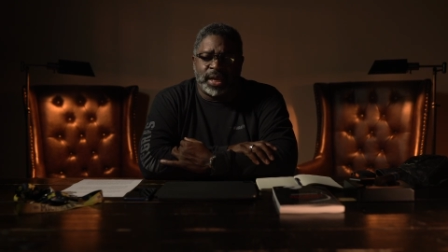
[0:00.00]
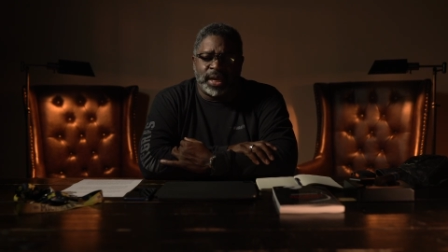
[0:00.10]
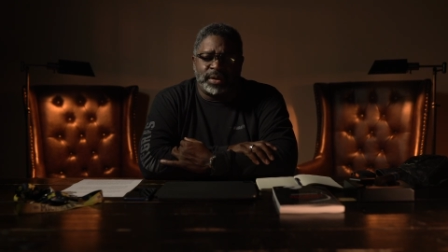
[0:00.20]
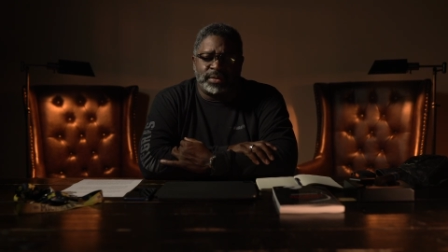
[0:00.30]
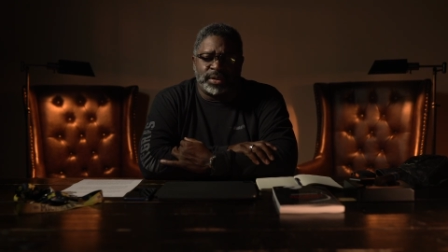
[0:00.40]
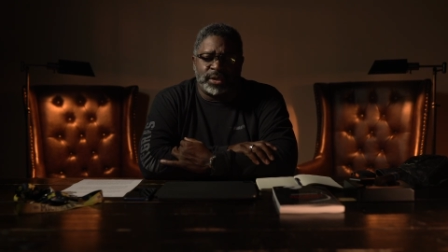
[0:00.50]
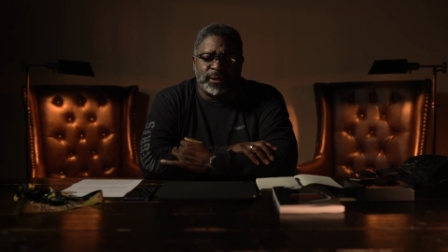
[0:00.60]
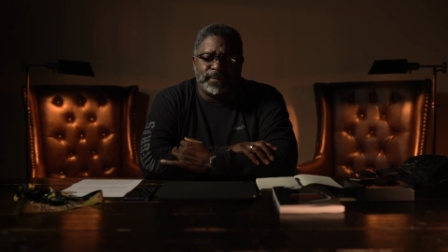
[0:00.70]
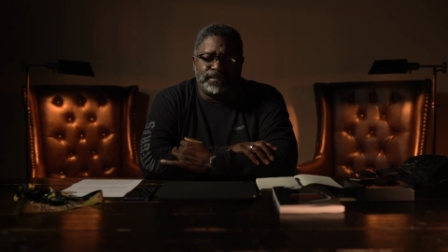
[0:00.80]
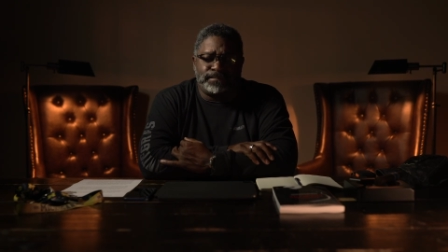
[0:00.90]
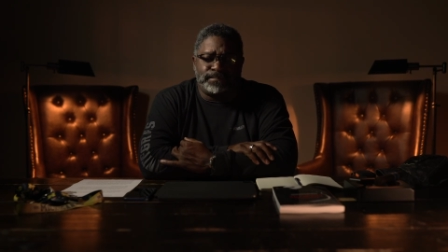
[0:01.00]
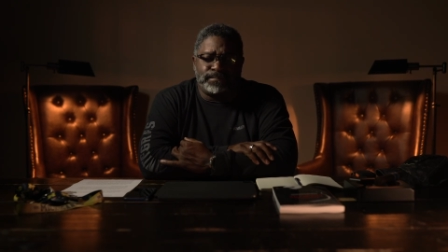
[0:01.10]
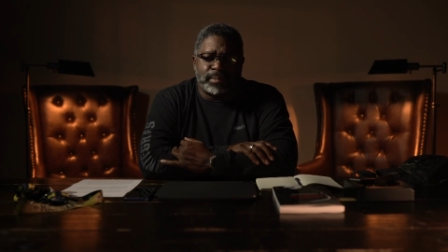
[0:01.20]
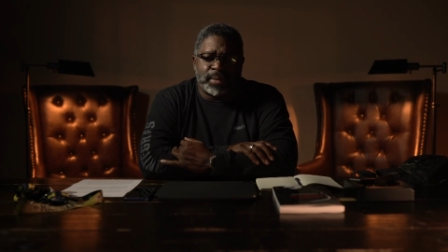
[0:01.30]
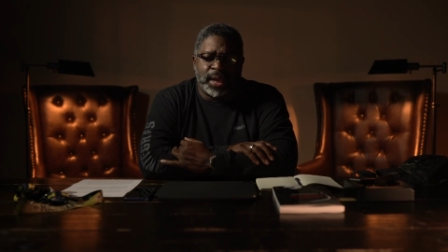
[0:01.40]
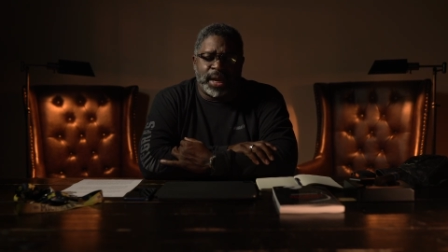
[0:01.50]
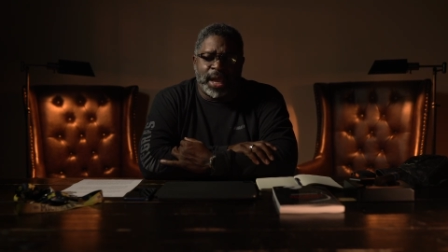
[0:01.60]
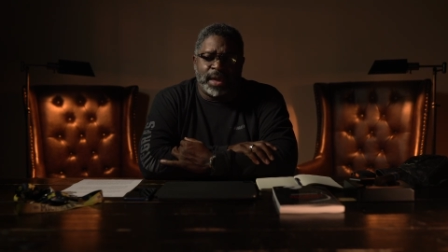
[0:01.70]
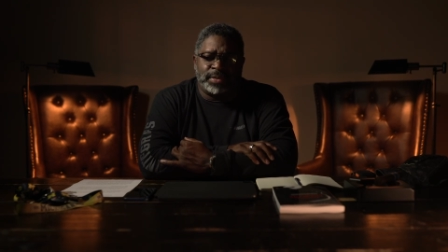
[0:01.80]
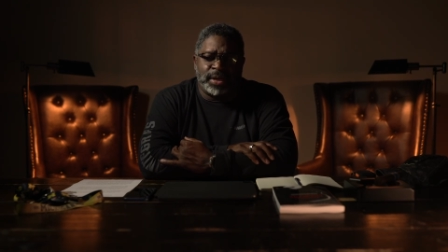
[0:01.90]
Anderson and
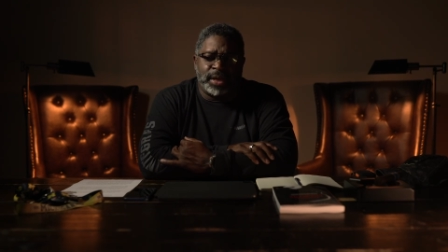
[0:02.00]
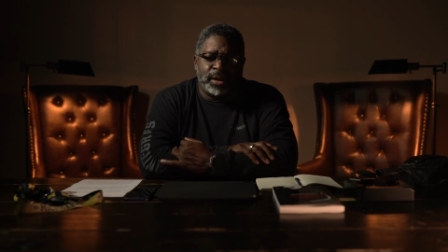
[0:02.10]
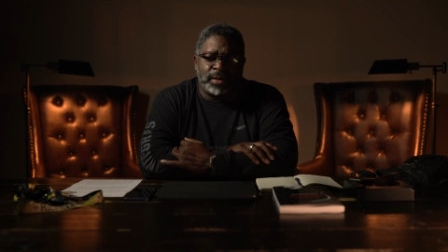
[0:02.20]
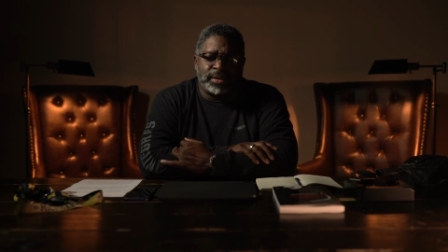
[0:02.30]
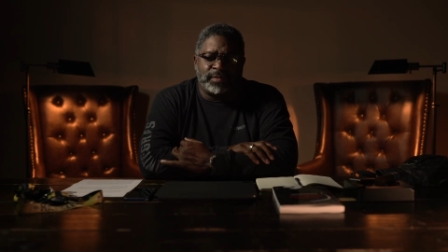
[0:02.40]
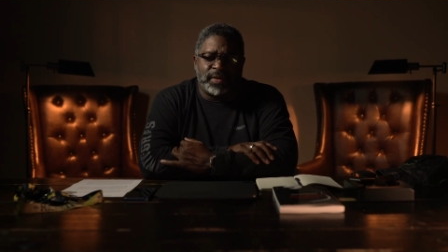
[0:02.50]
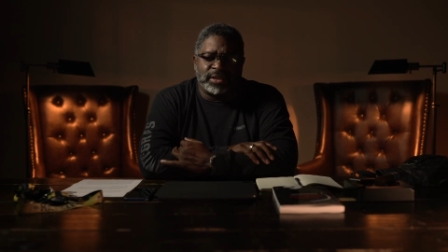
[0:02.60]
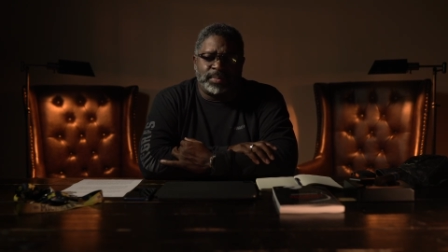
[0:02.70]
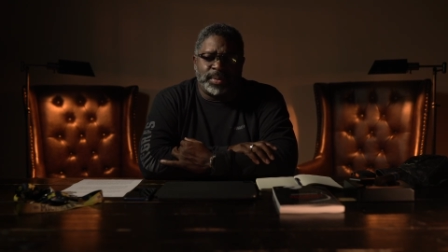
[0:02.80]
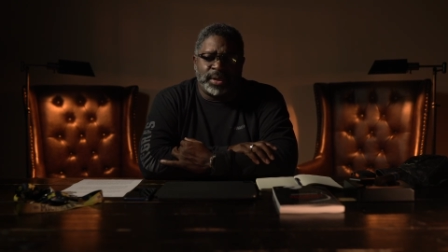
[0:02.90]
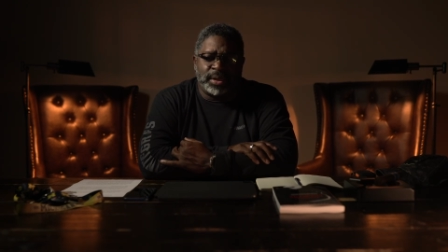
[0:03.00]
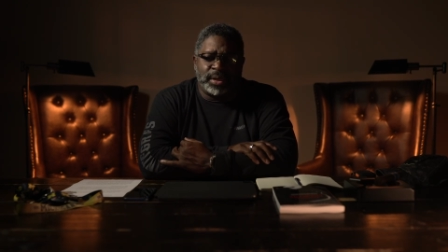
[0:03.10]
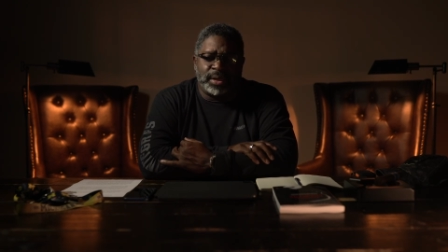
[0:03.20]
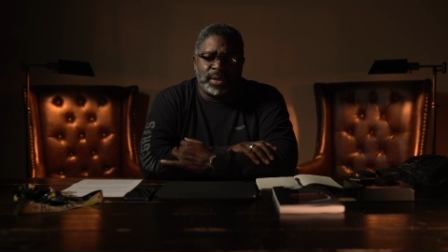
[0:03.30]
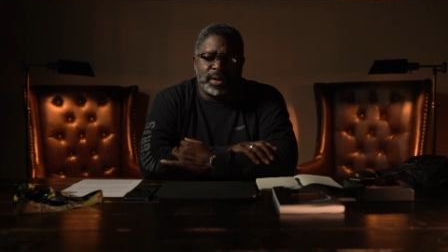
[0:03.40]
how the narrative has been